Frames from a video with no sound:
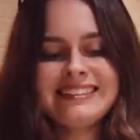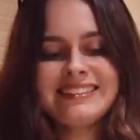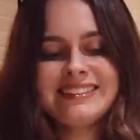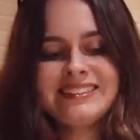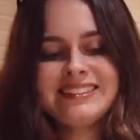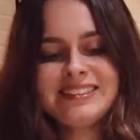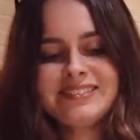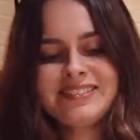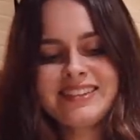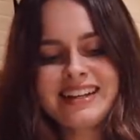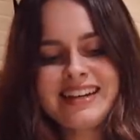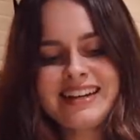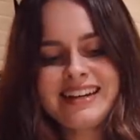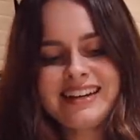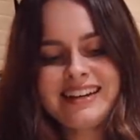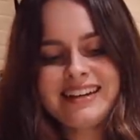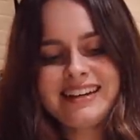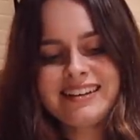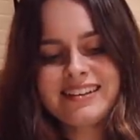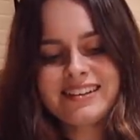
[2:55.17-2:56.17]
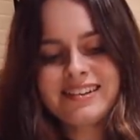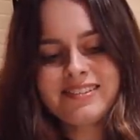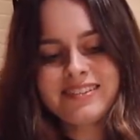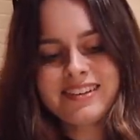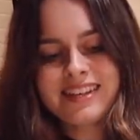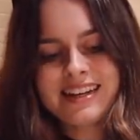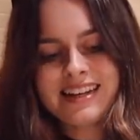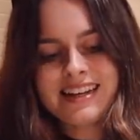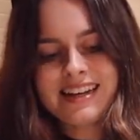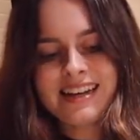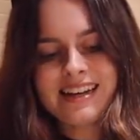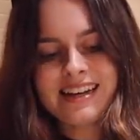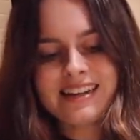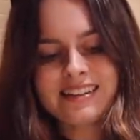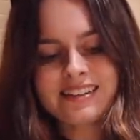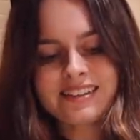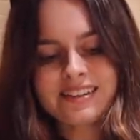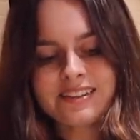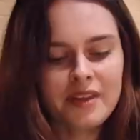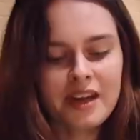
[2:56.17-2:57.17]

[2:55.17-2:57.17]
Oh, with any luck, with any luck.